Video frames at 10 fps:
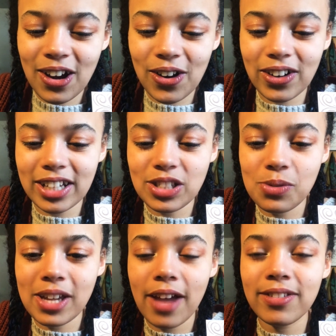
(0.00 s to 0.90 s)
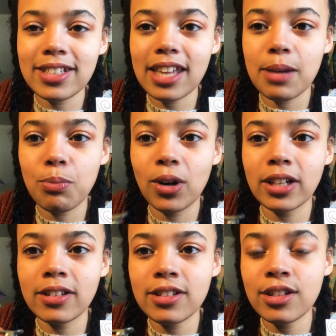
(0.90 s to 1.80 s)
All right. So we have a skateboard,
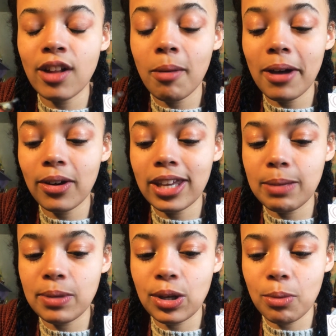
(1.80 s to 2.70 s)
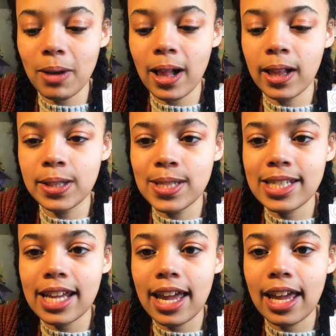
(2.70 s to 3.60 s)
and this is all about keeping your
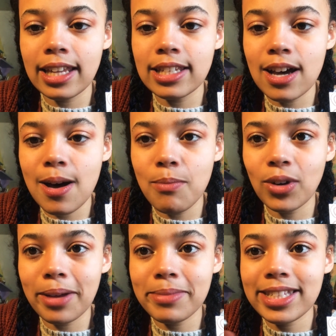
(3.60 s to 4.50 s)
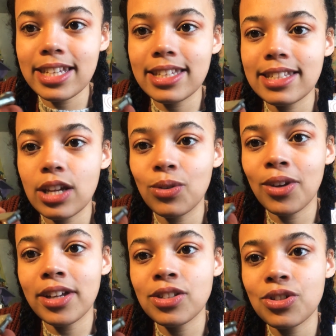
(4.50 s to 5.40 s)
balance. And what I'm seeing is that you
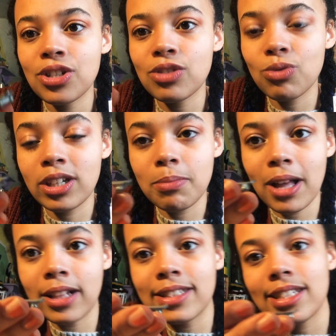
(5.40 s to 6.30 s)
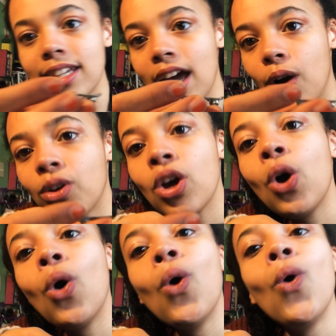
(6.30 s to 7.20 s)
guys are just really balancing out
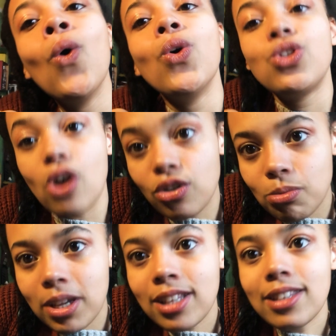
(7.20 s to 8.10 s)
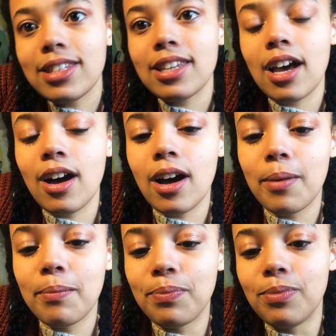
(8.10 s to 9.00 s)
judgment.
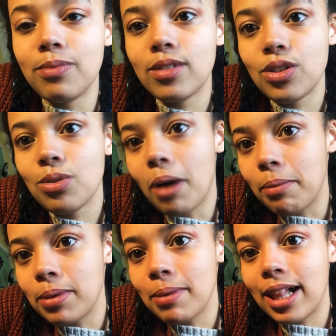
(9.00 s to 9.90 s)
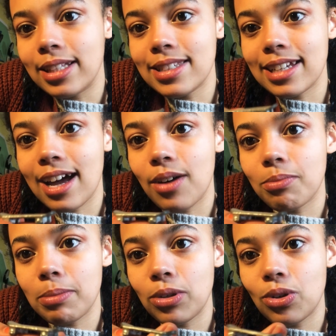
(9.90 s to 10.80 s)
You might be balancing out,
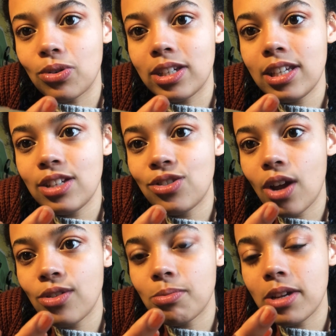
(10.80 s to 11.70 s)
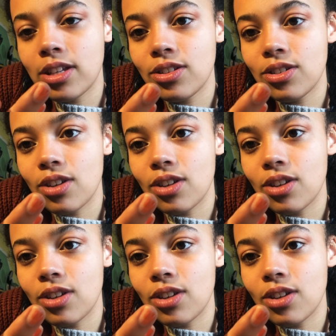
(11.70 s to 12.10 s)
maybe you don't need judgment.